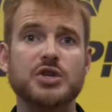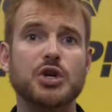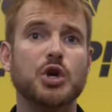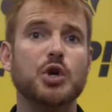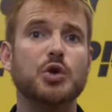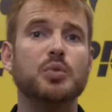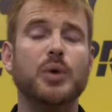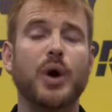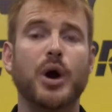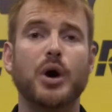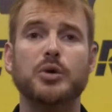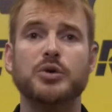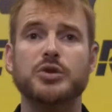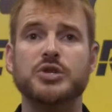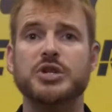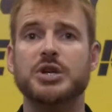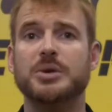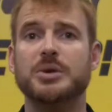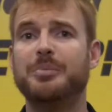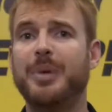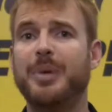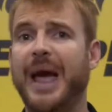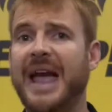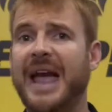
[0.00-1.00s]

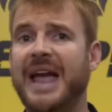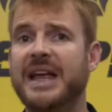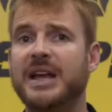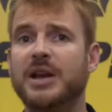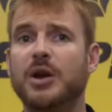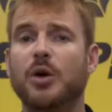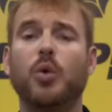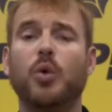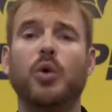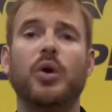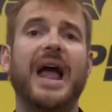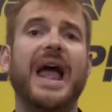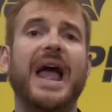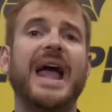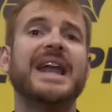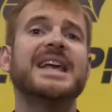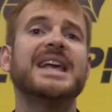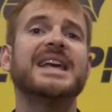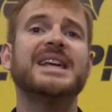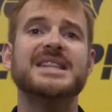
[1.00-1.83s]
corrosion, paint, or any